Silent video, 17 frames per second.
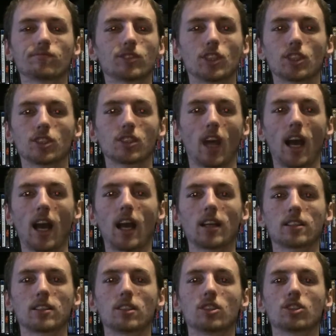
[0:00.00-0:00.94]
just
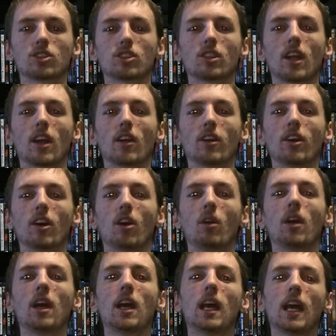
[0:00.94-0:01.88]
hostage scenario.
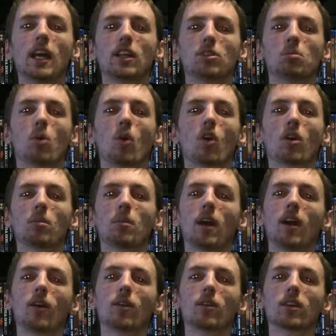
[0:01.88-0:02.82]
It's more
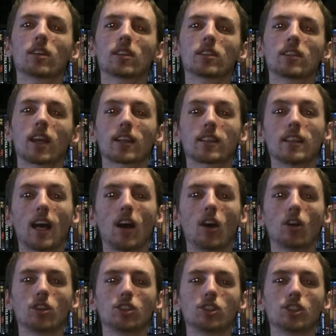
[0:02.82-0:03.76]
about
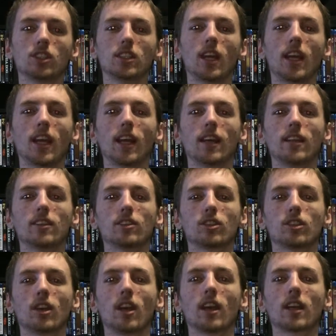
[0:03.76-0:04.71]
technology and
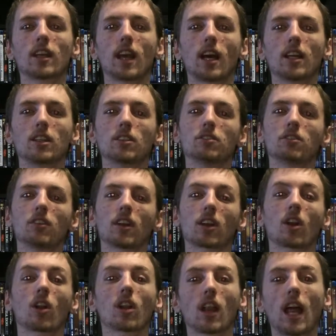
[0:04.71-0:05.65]
kind of
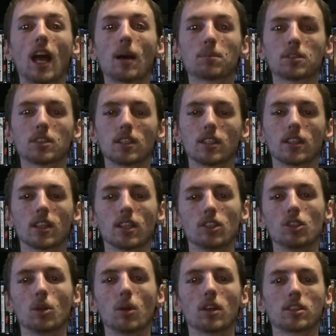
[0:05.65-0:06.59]
collapsing the
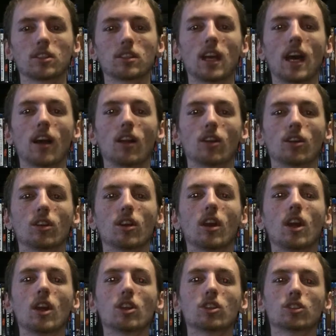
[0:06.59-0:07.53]
U.S. dollar
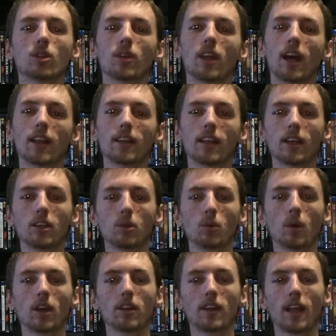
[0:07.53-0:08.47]
so that
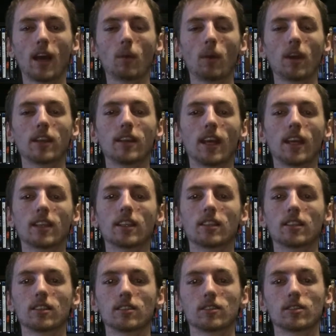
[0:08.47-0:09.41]
that way they
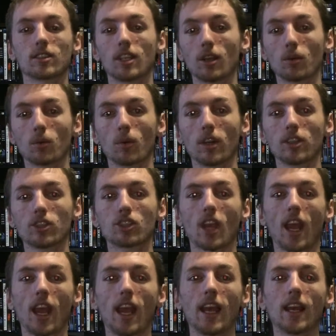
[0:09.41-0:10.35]
can get rich
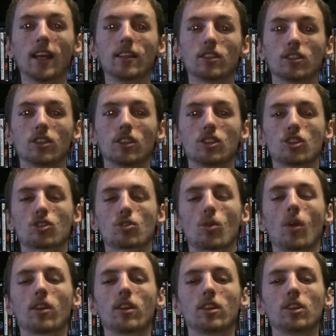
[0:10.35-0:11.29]
and
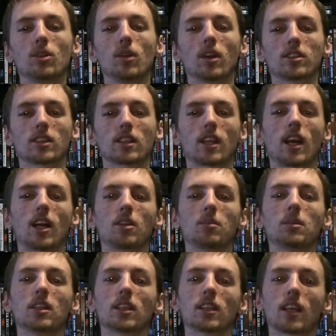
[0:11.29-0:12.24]
destroy the U.S.
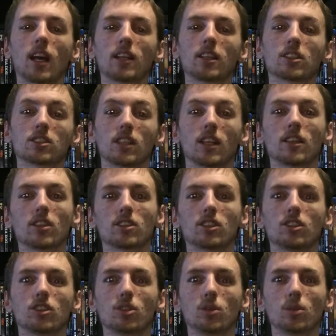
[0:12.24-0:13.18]
economy and kind of send us
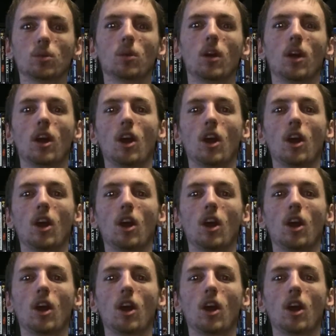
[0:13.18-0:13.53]
into